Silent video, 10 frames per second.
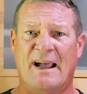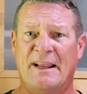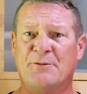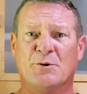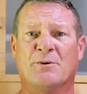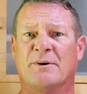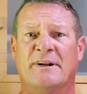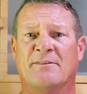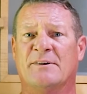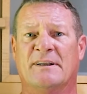I
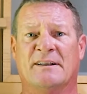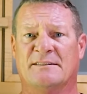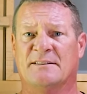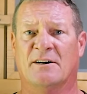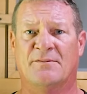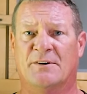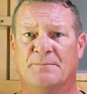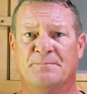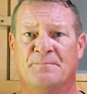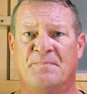recorded everything on a cell phone.
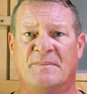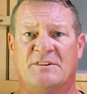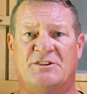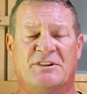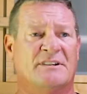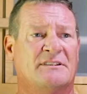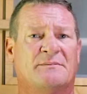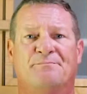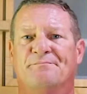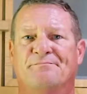Just